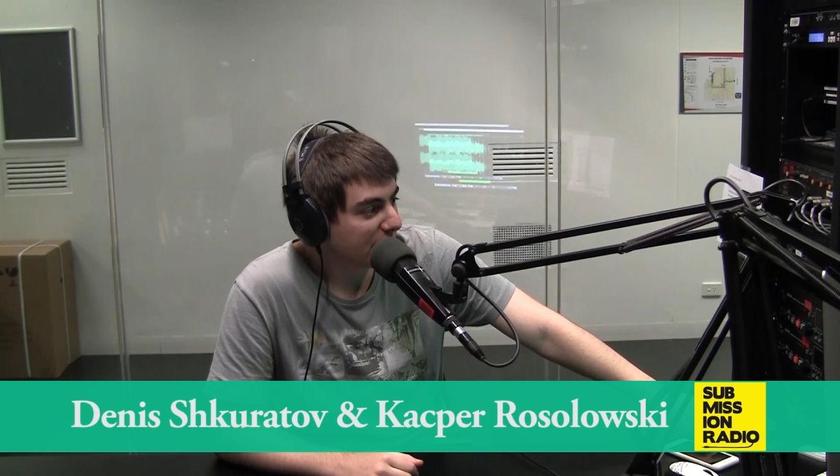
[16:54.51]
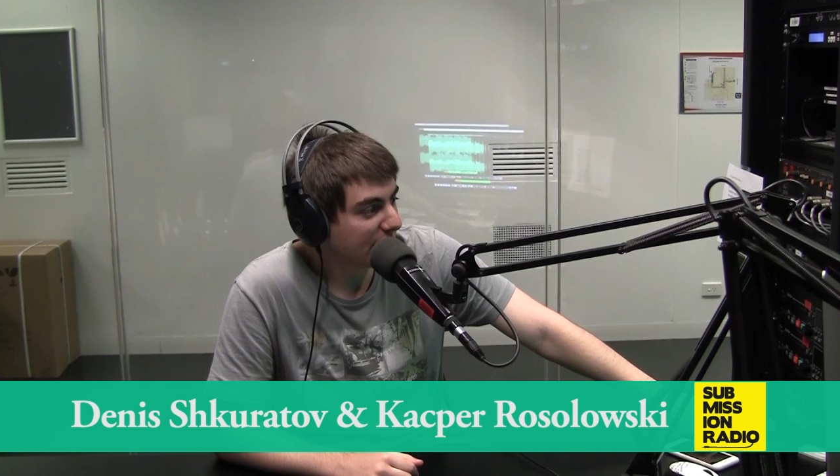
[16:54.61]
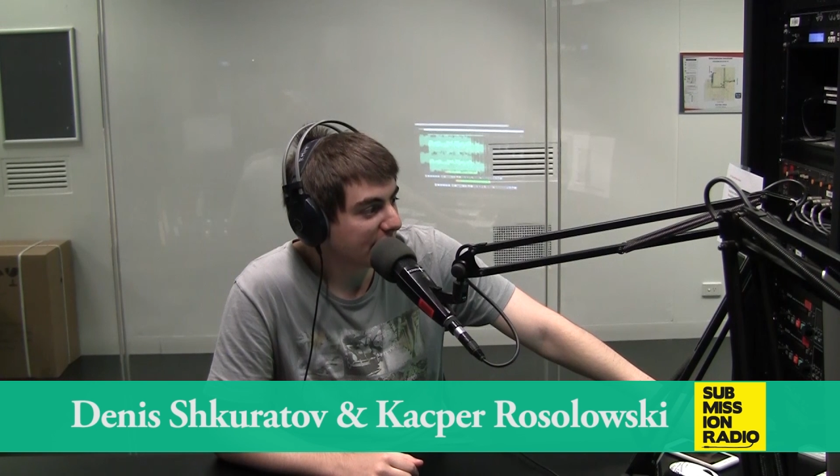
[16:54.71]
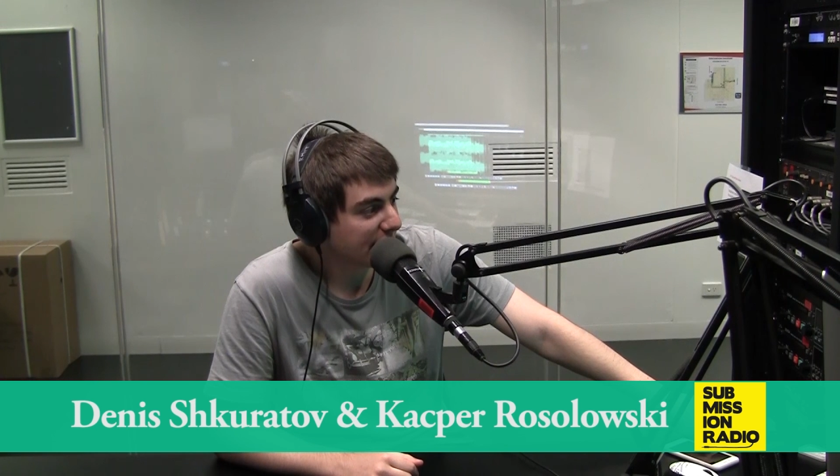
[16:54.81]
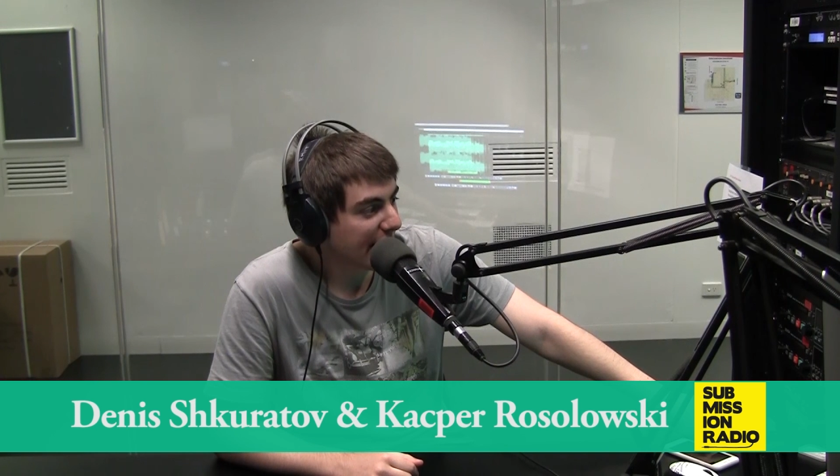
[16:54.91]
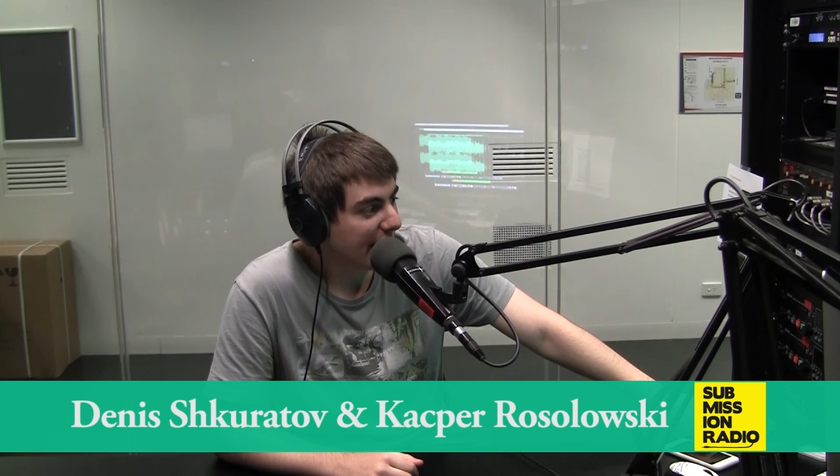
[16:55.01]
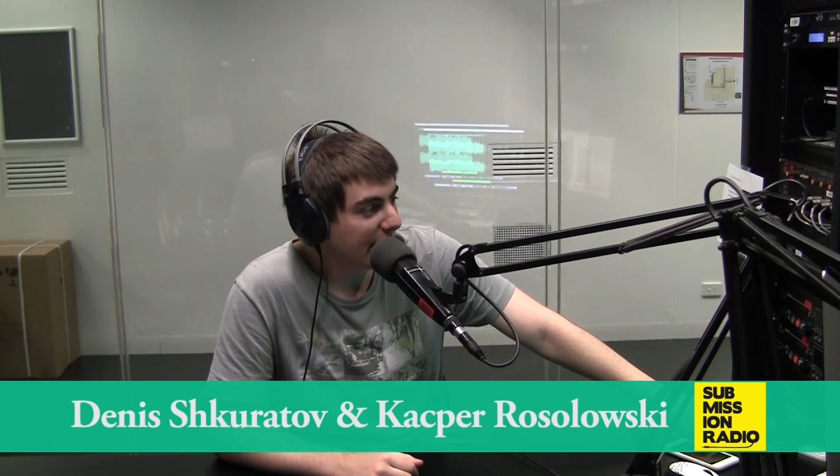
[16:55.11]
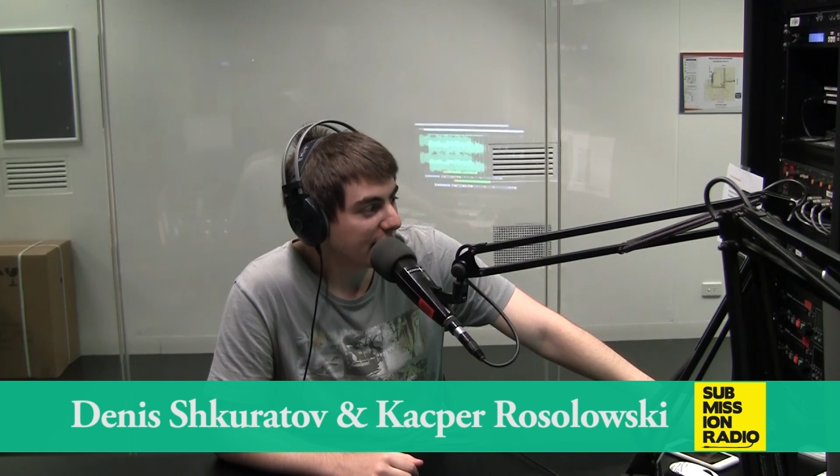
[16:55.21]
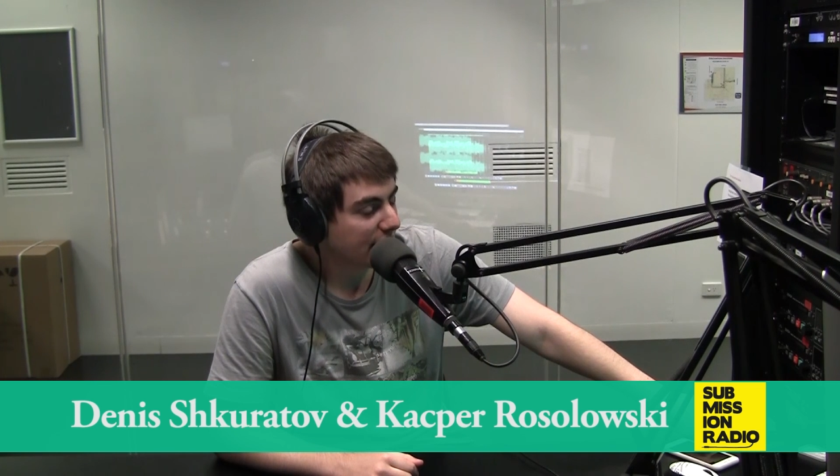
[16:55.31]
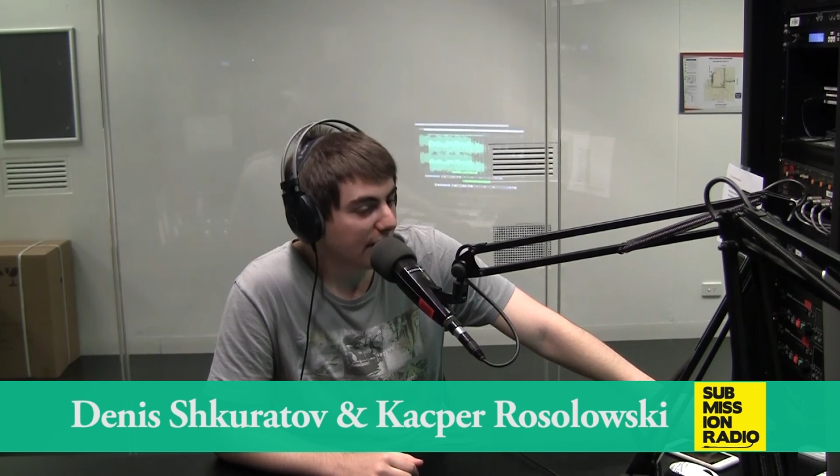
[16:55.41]
to the
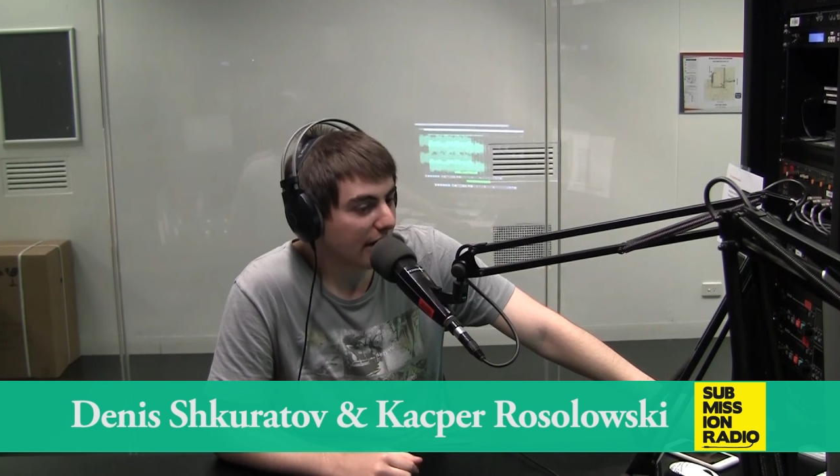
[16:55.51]
saying,